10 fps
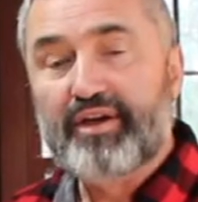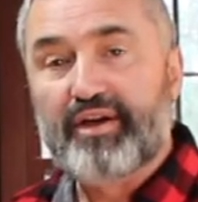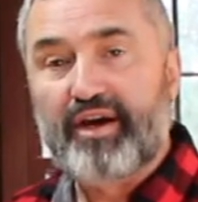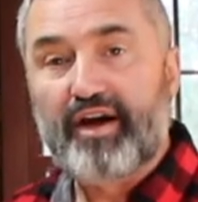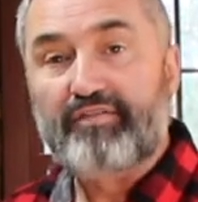
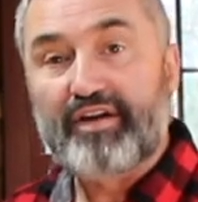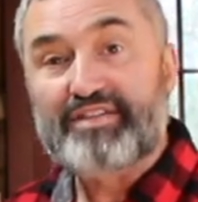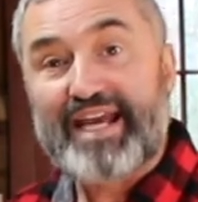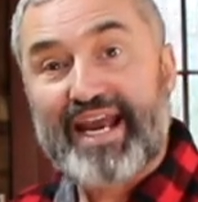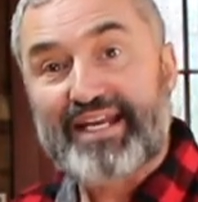
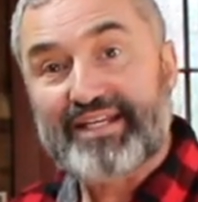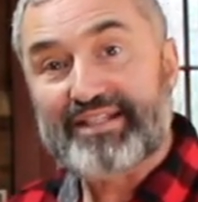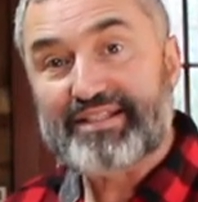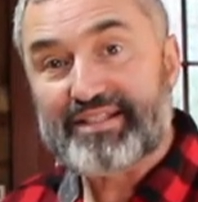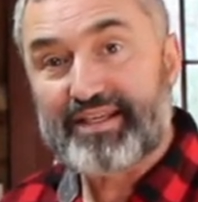of tannin
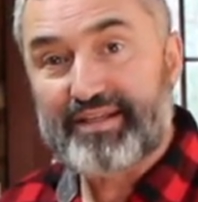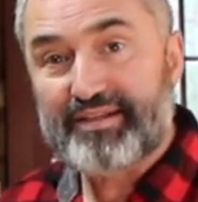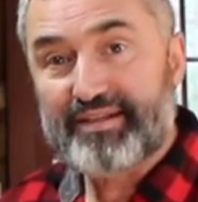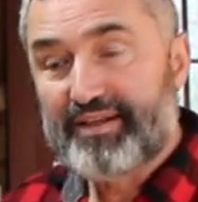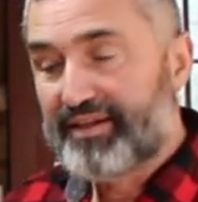in the
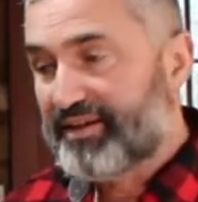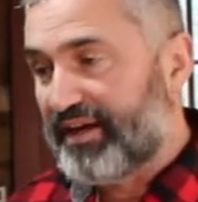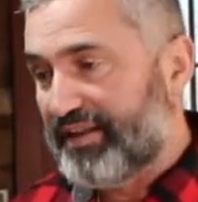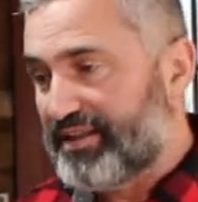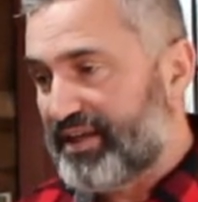skin,
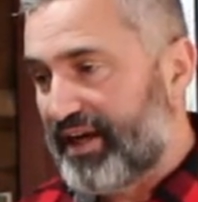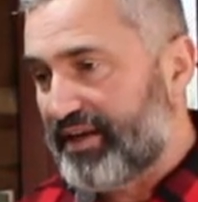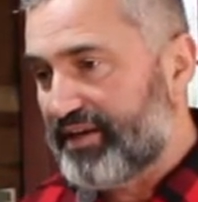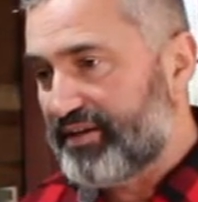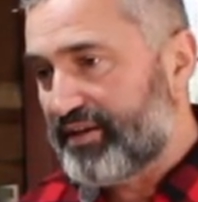and the
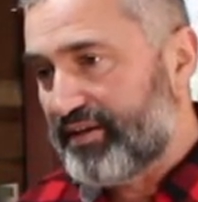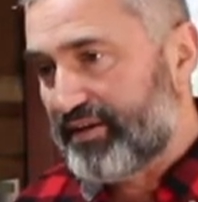tannin.